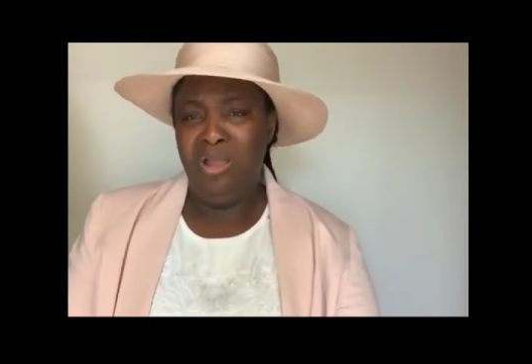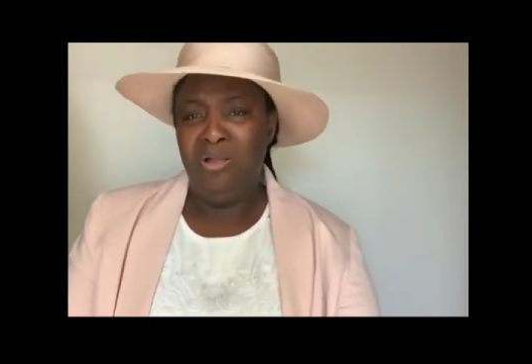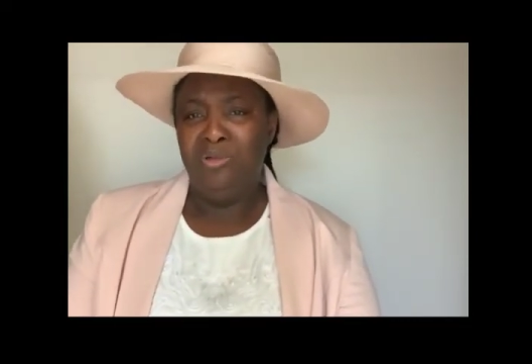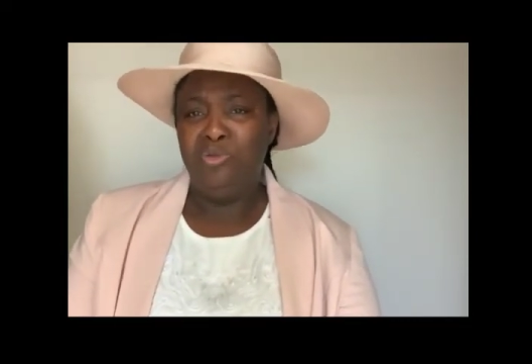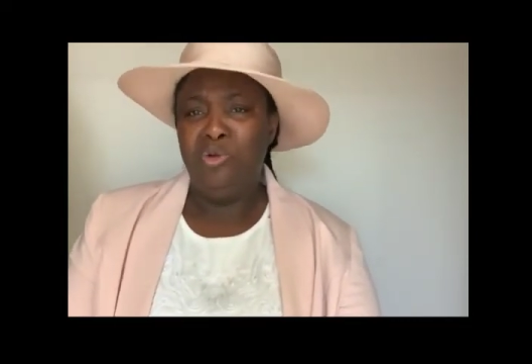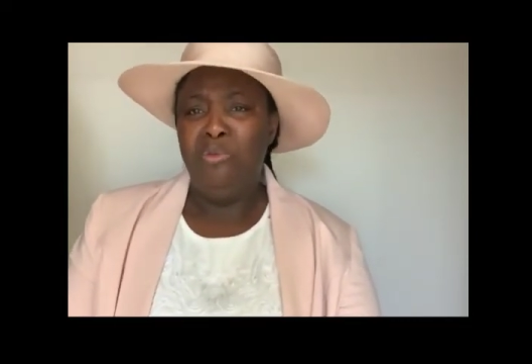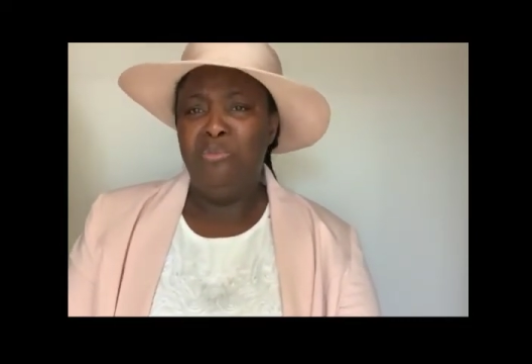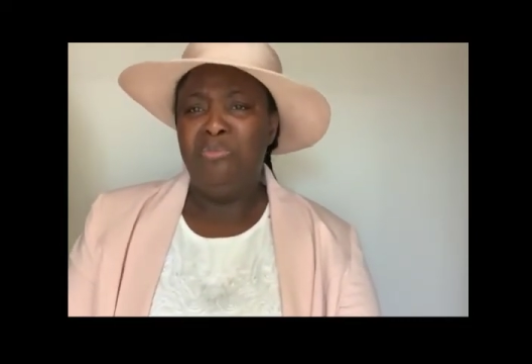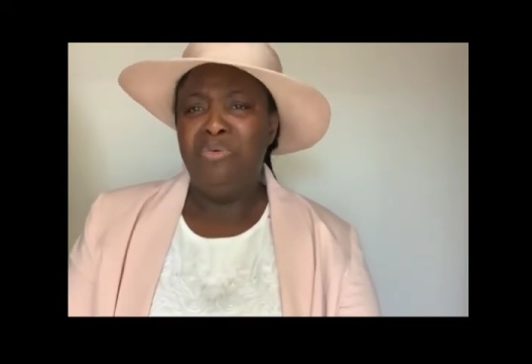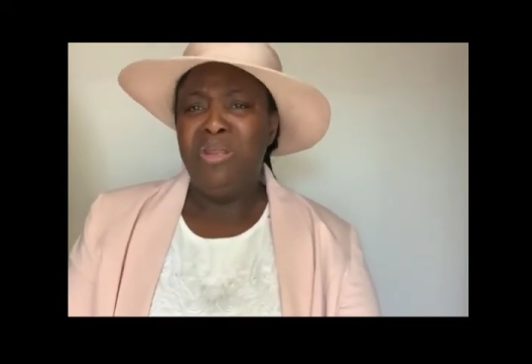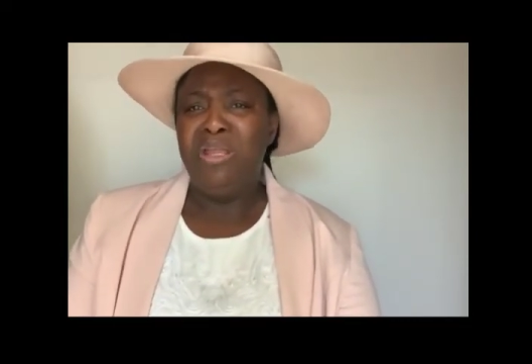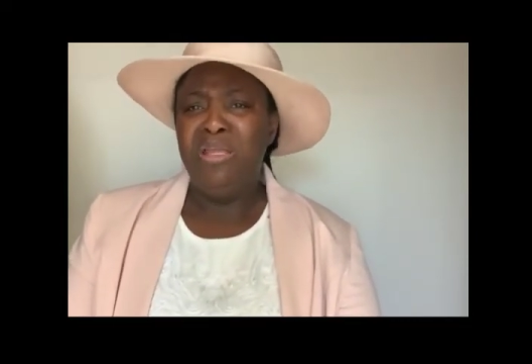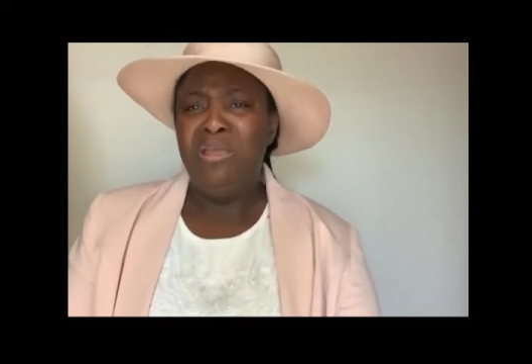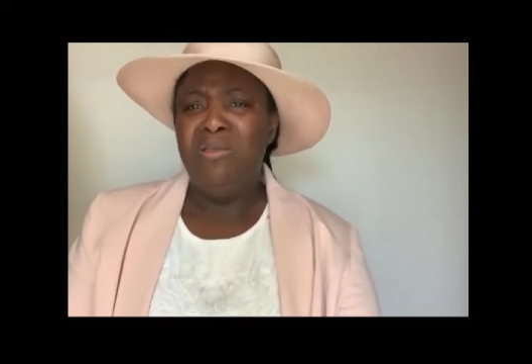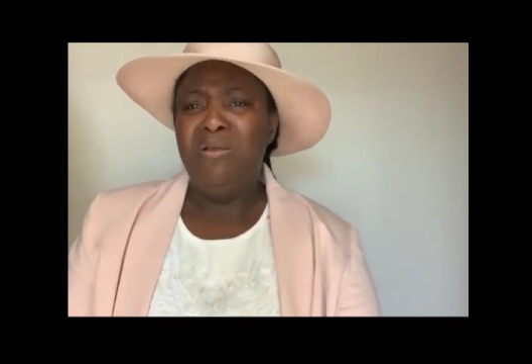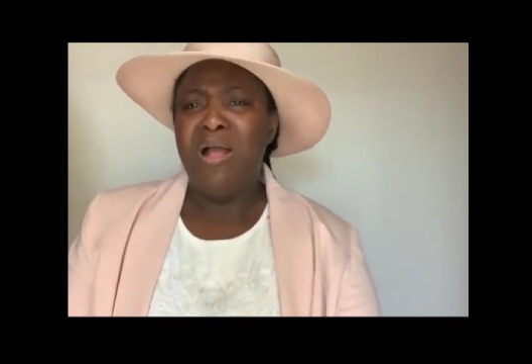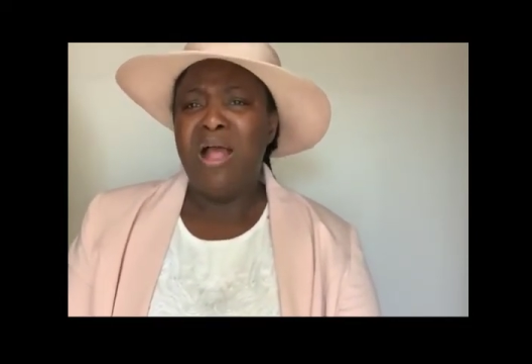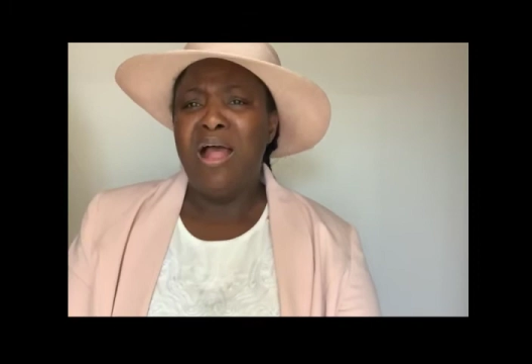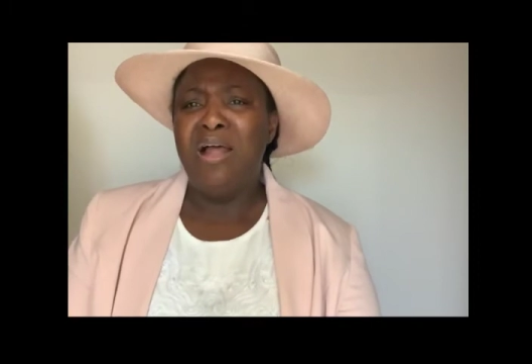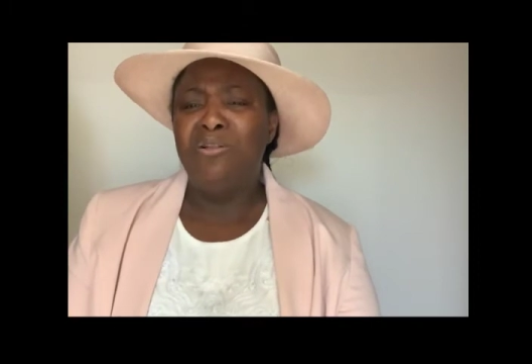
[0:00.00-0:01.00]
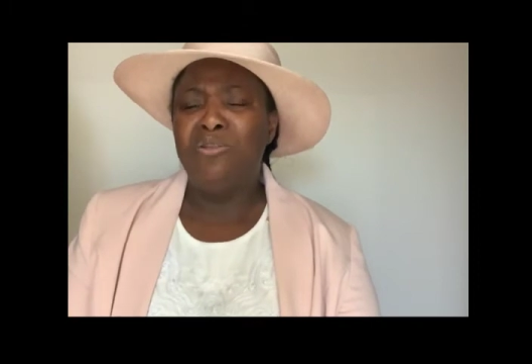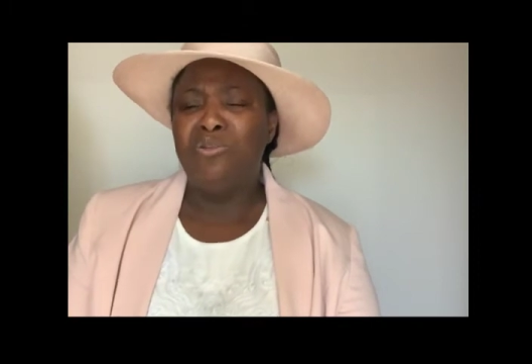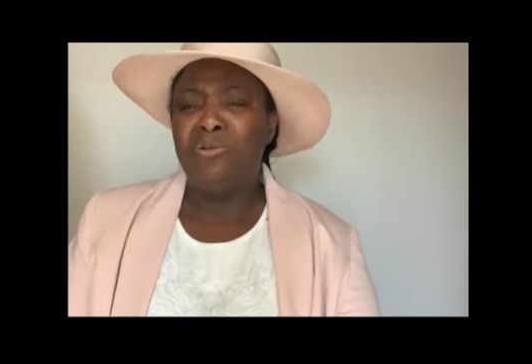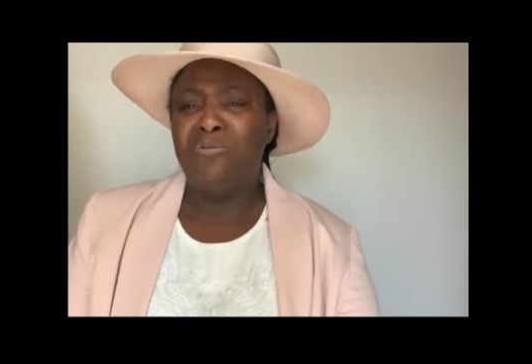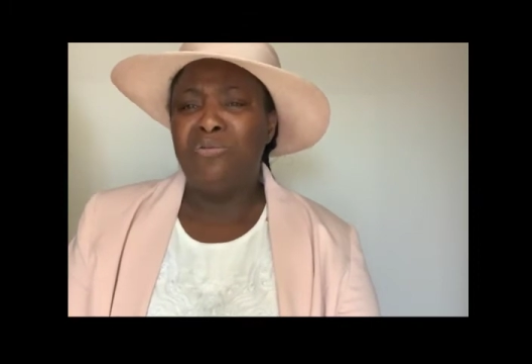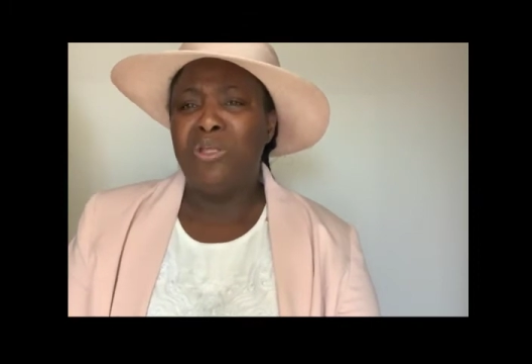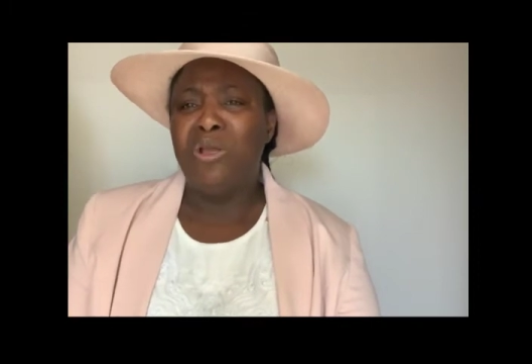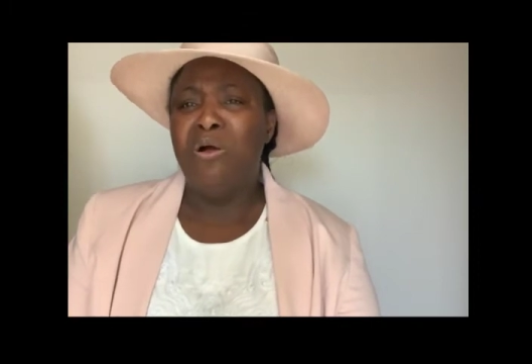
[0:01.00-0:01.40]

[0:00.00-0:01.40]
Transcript: to bring you out of the